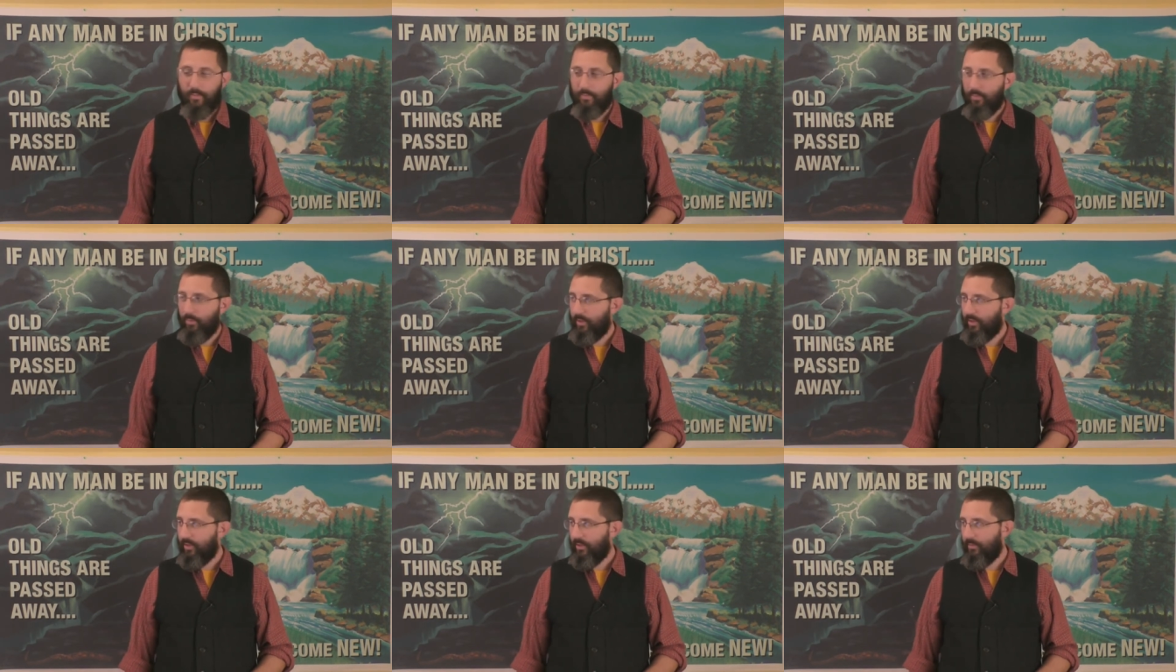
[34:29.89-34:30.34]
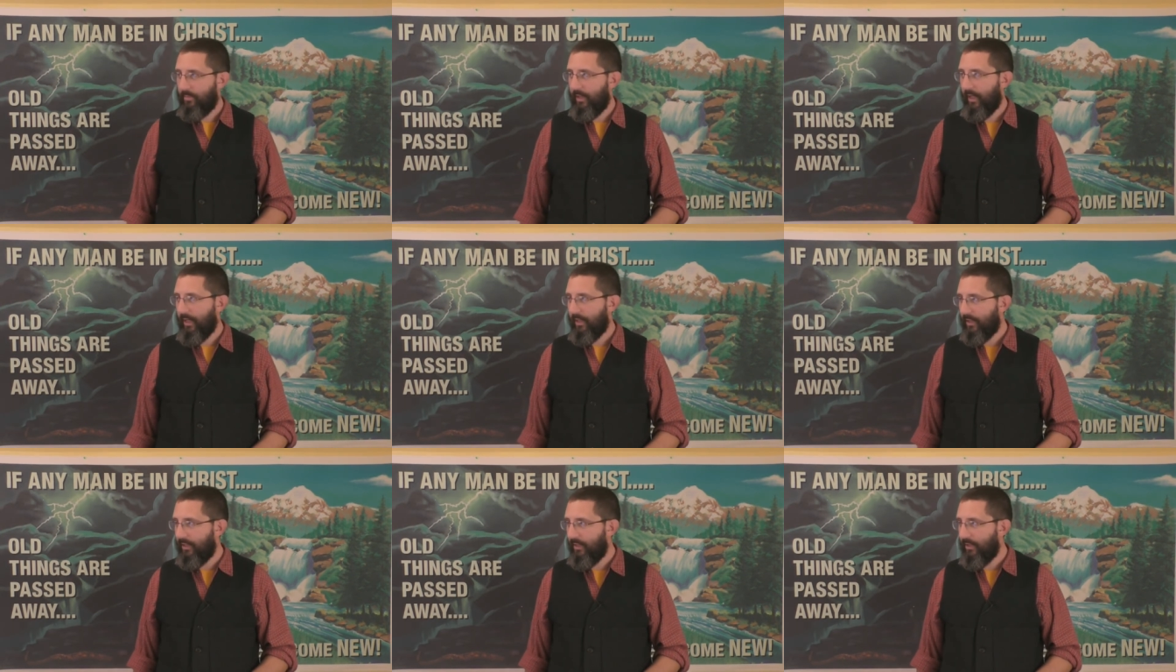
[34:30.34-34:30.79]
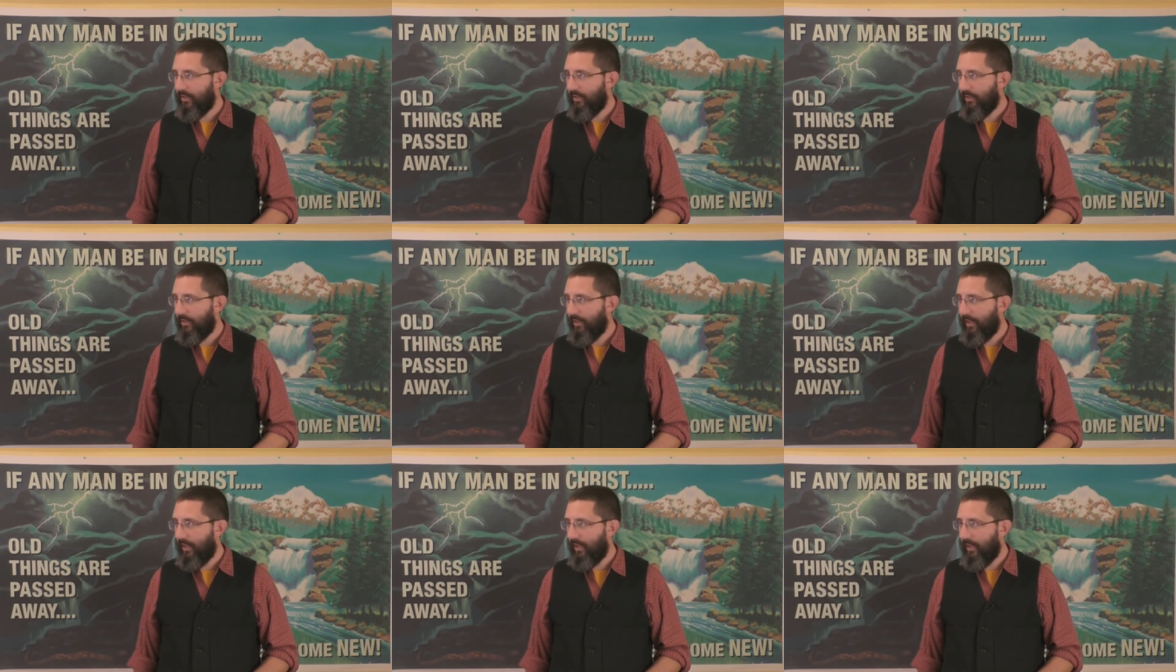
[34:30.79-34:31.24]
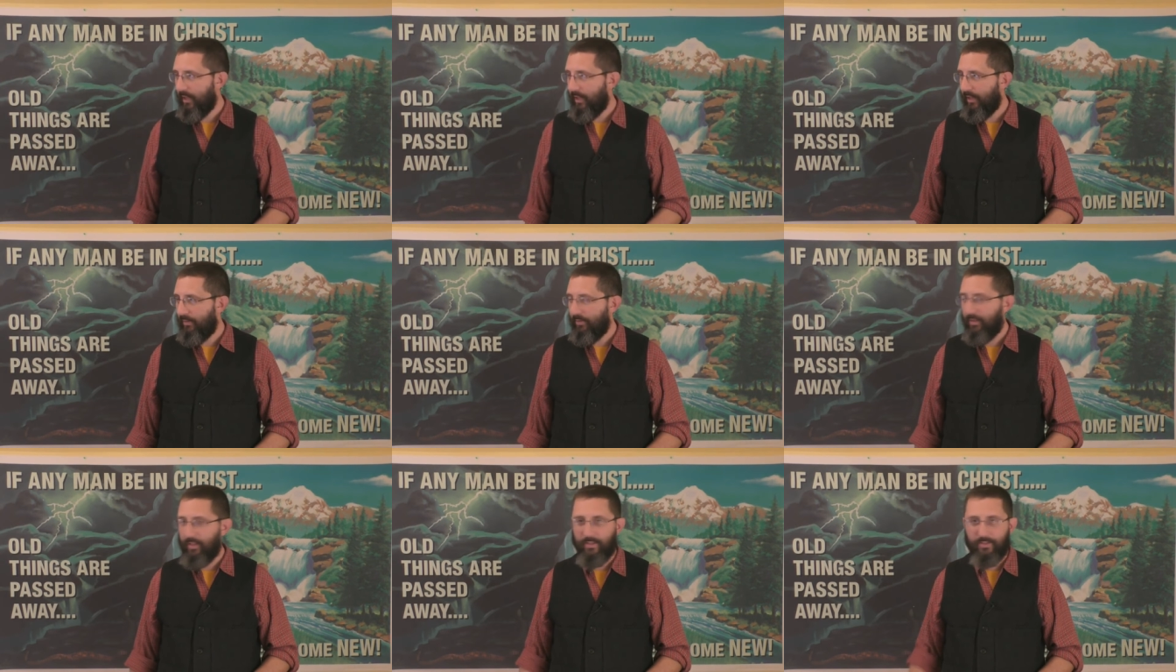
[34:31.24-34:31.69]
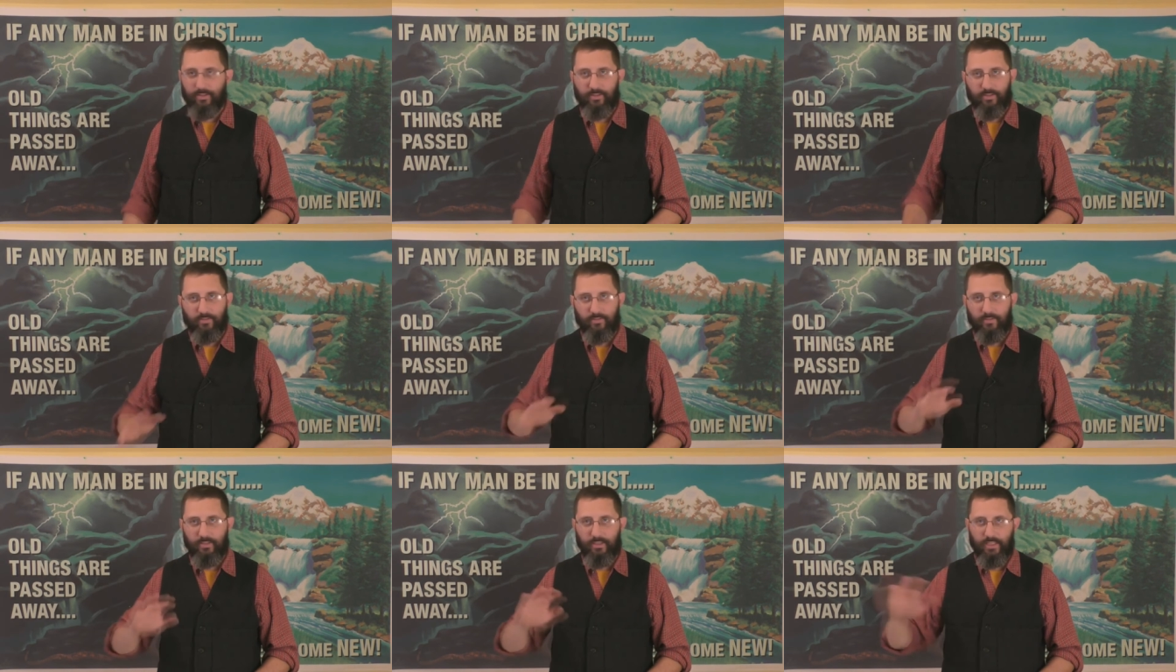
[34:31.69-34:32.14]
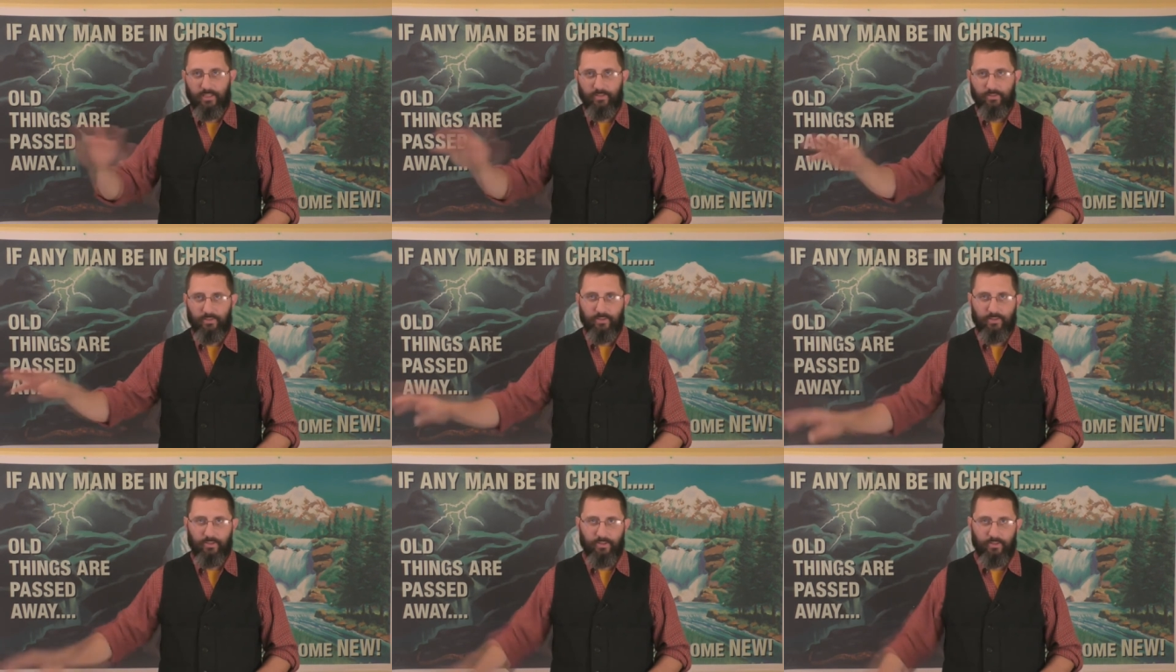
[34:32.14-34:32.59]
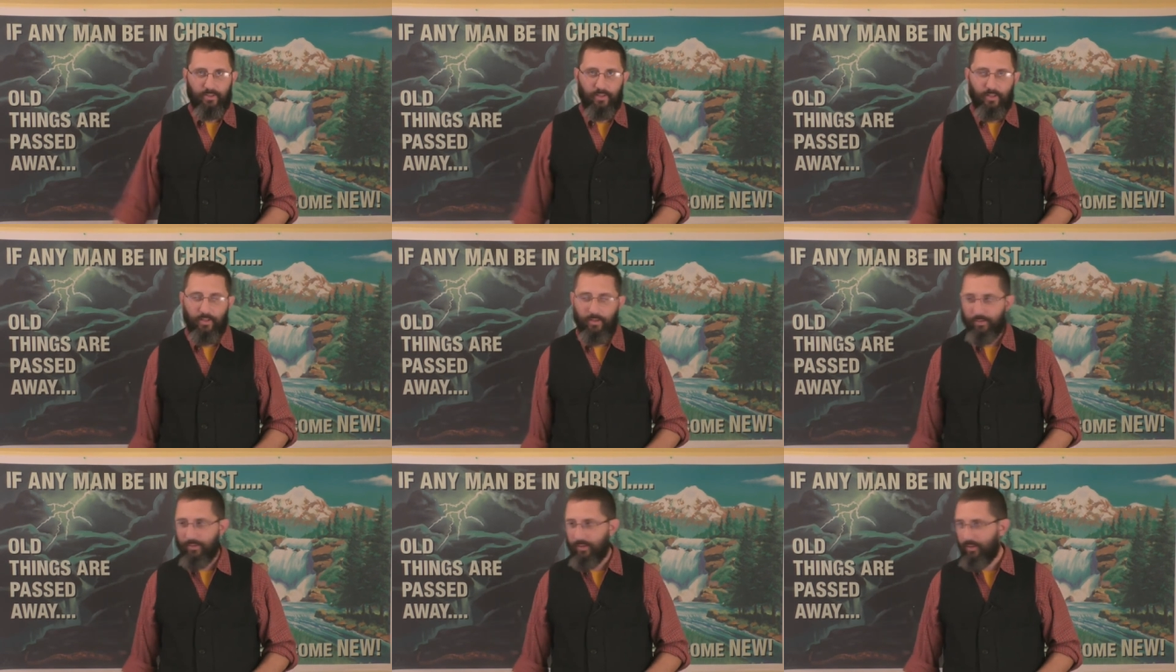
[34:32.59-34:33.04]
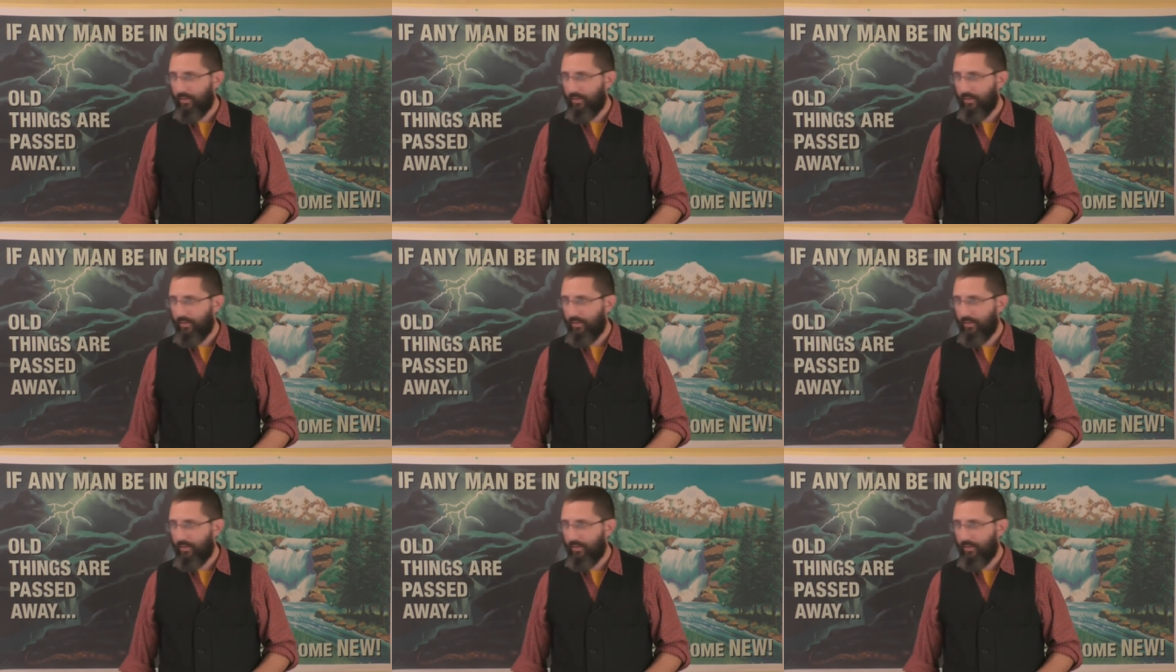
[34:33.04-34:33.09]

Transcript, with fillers: But we come back here and everything's covered in snow.